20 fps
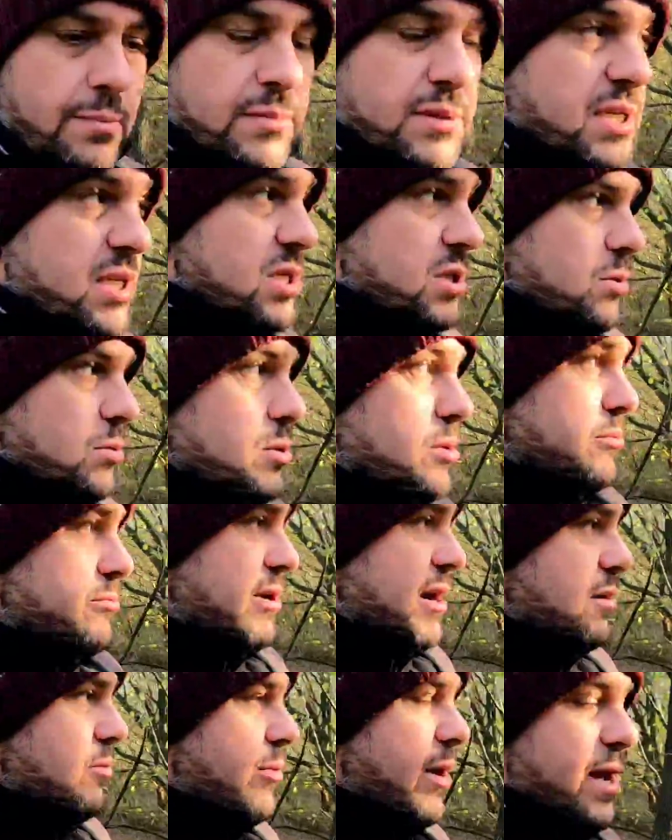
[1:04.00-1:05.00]
disused
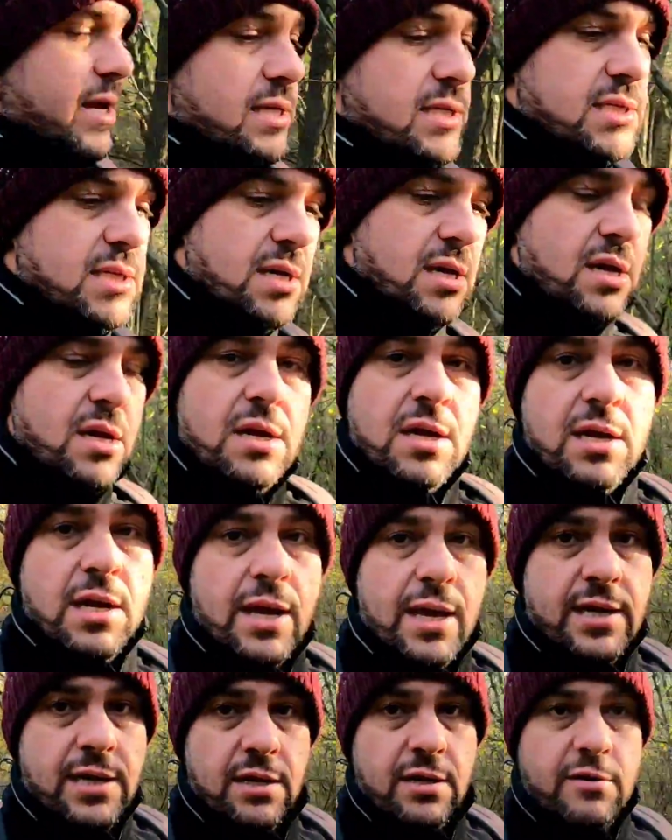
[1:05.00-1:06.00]
railways
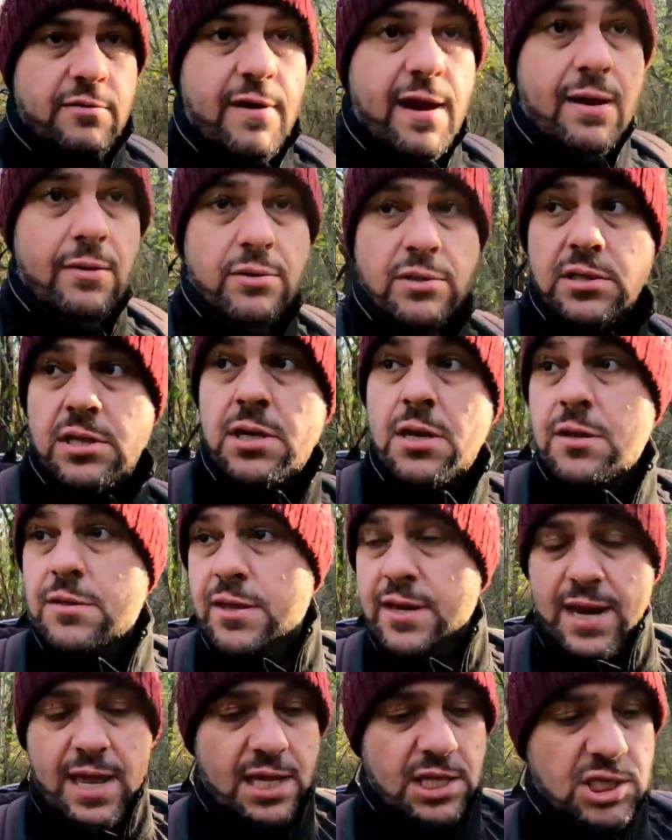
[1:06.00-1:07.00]
in and around the
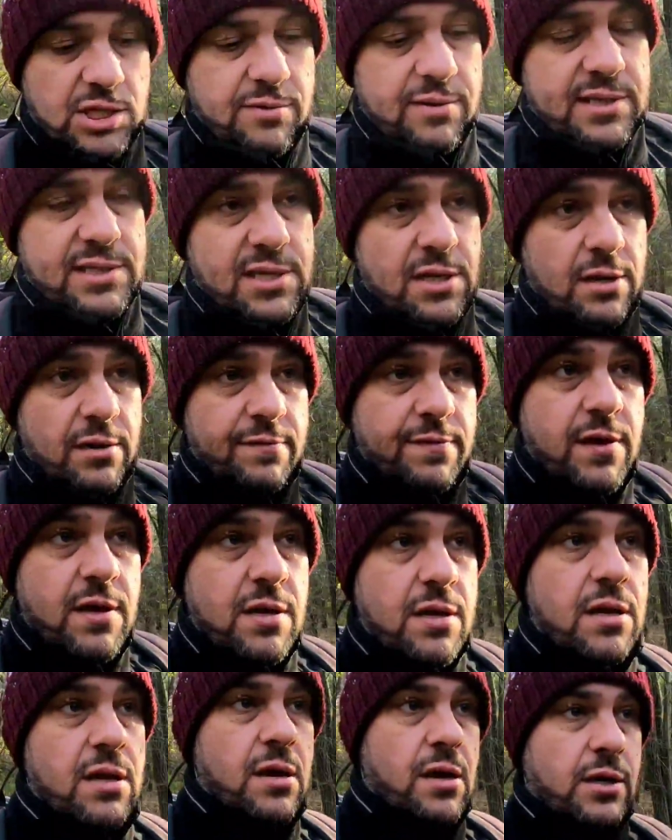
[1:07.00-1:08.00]
nature reserve,
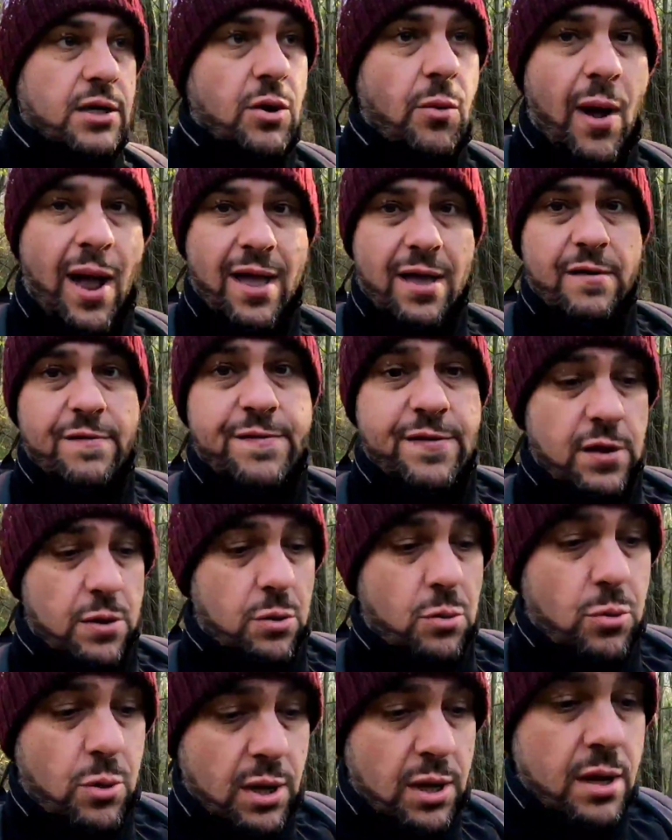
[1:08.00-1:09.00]
and quite a
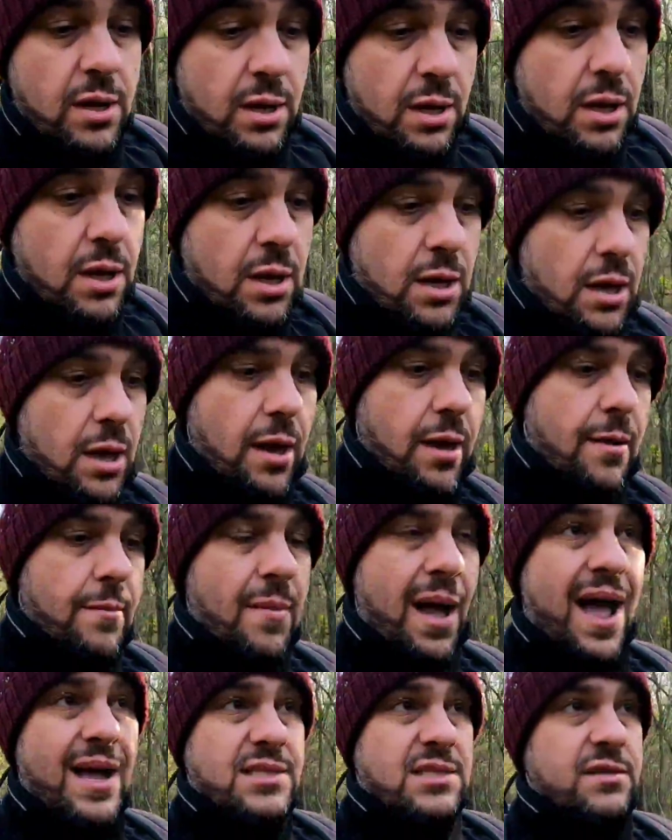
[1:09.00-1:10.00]
few
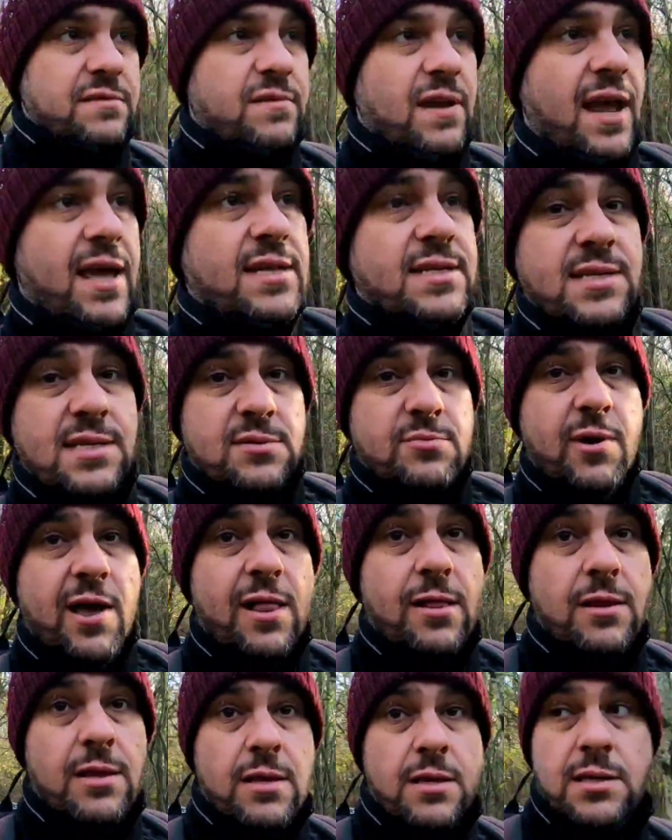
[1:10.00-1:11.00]
active lines as
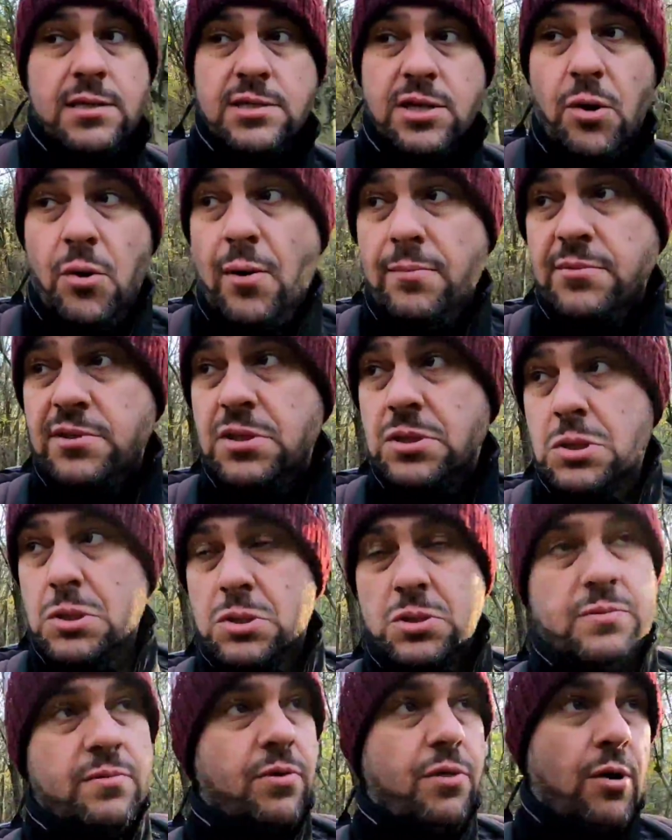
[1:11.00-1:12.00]
well. So I just
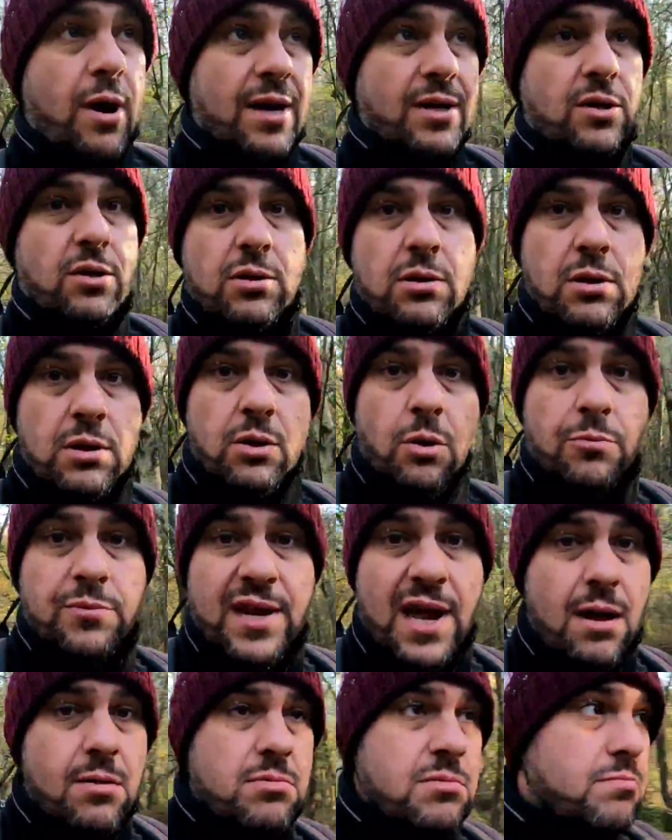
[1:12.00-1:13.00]
thought I'd come
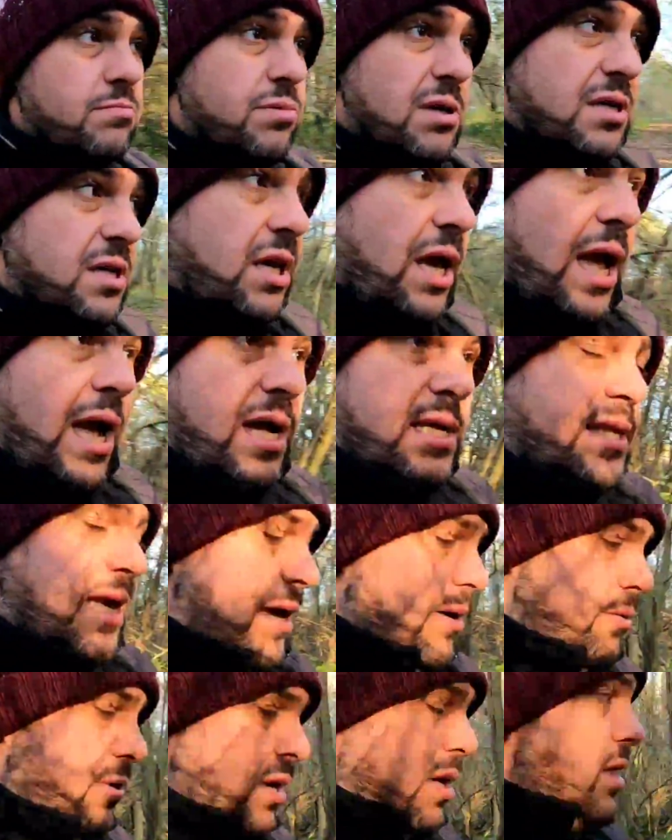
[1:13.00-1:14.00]
down, bring the car
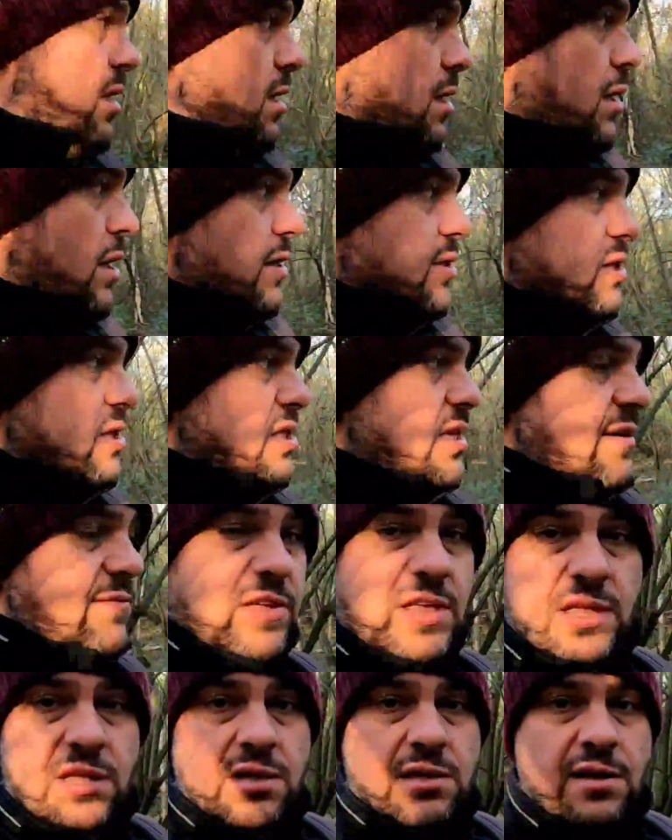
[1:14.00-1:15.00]
down and just have
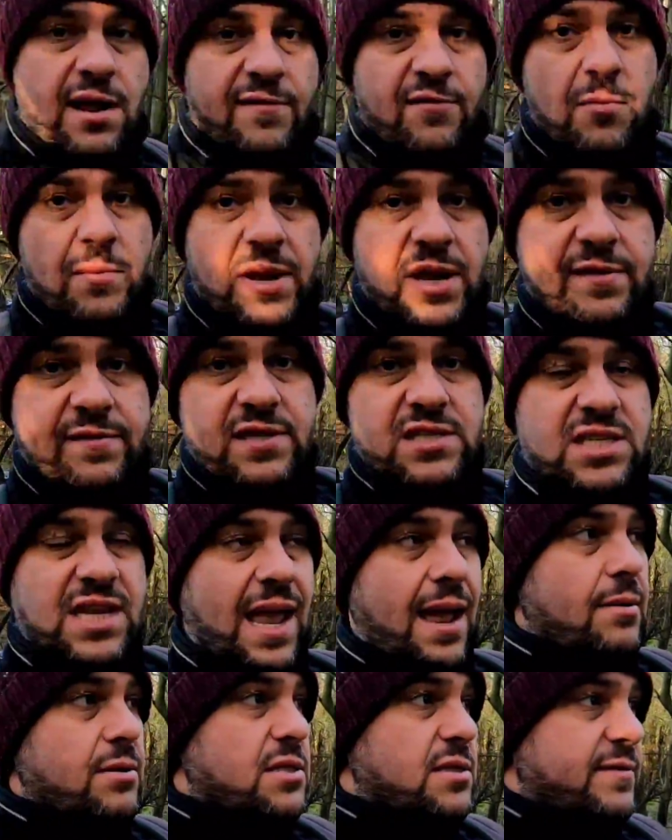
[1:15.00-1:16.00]
a bit of a
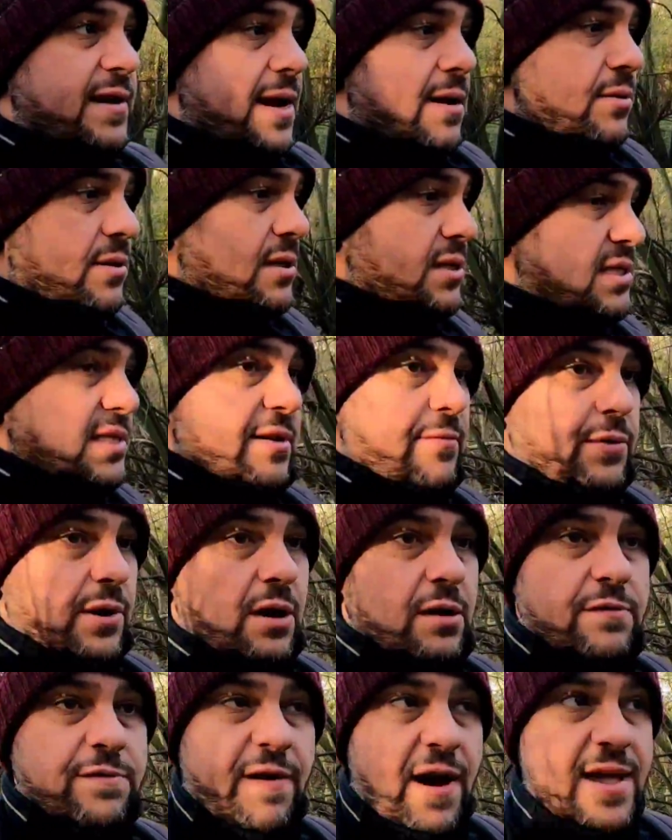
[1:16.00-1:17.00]
scout around, see if we
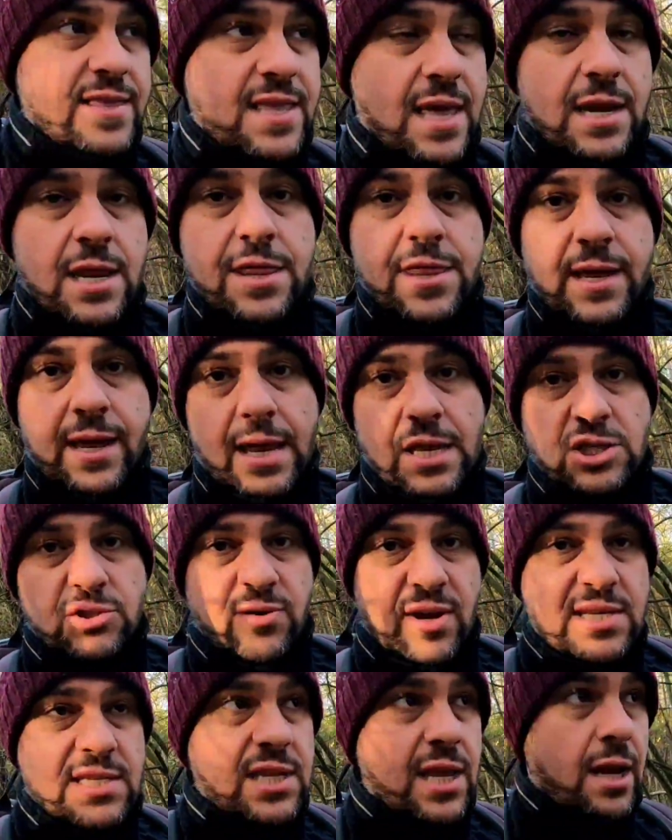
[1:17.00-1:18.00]
can find anything
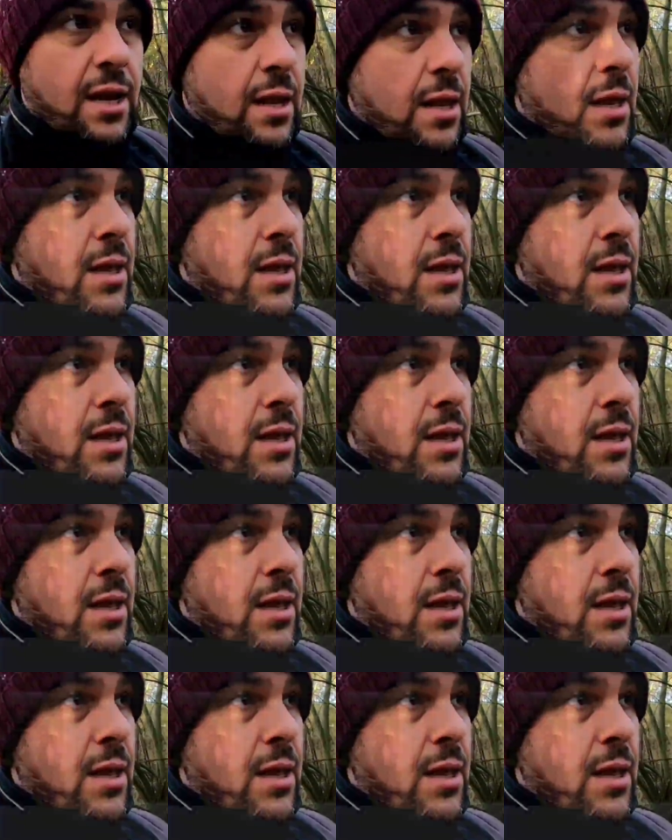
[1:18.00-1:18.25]
interesting.